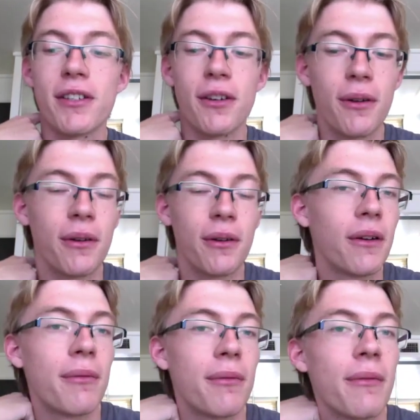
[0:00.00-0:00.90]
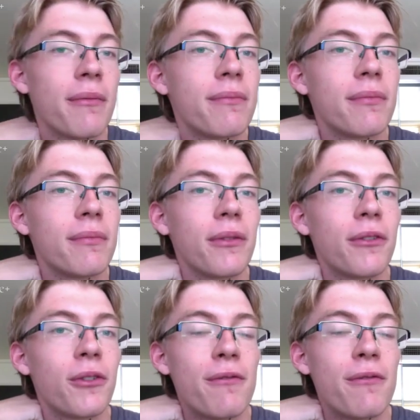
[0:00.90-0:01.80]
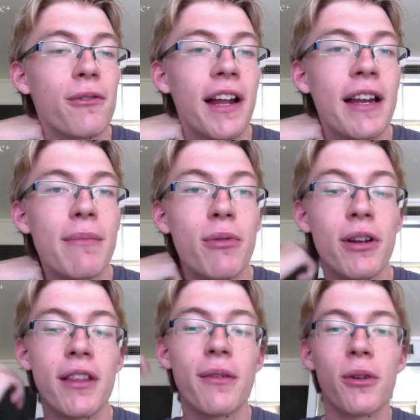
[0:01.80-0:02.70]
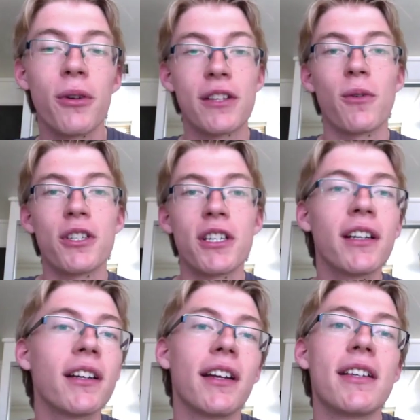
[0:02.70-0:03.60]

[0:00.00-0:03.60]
So I'm grateful that anybody that's watching